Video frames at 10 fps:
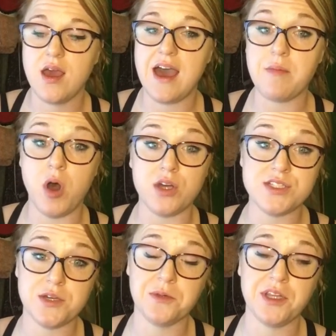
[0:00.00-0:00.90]
I'm
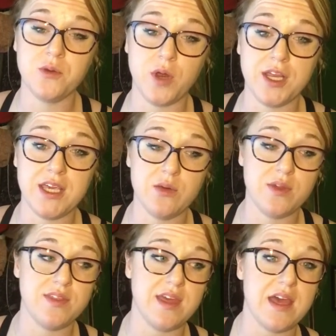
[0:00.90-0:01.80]
also really working
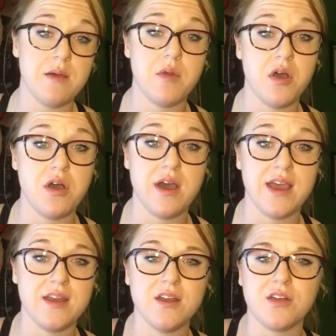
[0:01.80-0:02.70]
with them on
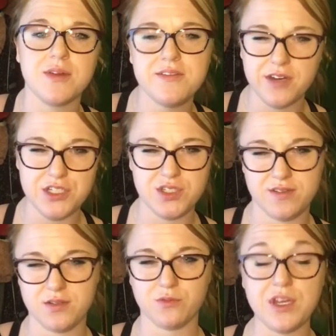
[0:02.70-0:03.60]
a refresh
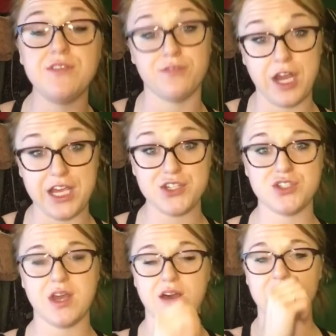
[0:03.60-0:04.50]

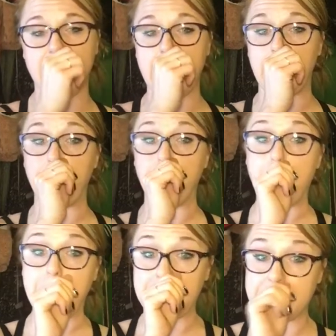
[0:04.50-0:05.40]
of our
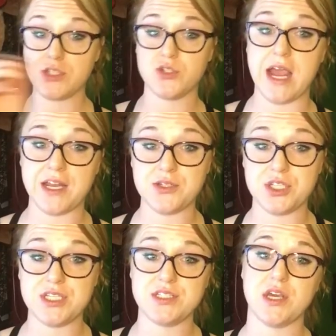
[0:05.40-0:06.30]
marketing
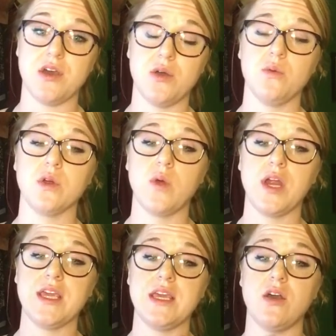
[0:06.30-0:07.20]
strategy. So we're
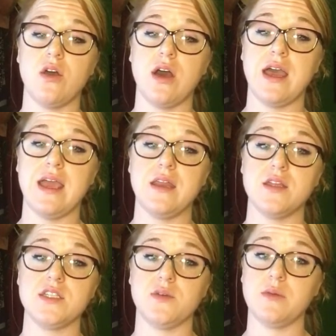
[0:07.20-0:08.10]
working on
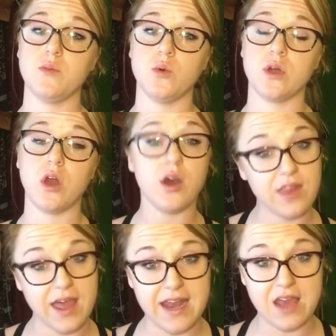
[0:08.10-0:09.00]
doing more
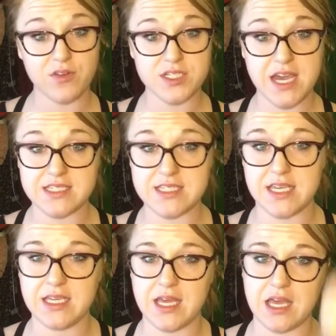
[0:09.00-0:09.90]
online
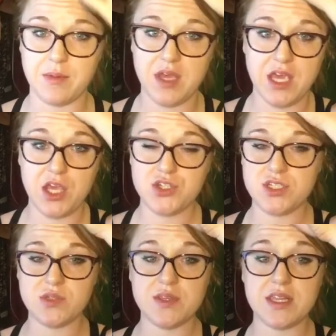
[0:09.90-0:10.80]
advertising. Just
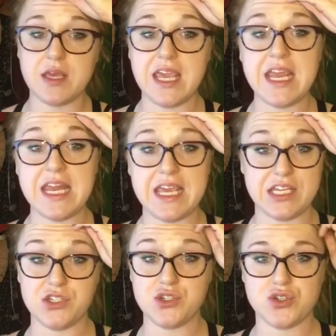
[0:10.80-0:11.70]
as with any
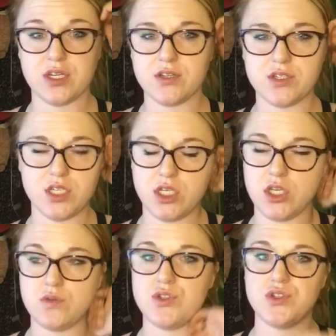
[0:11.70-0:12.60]
industry, there's a
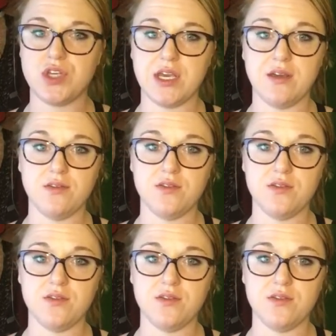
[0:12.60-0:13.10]
huge shift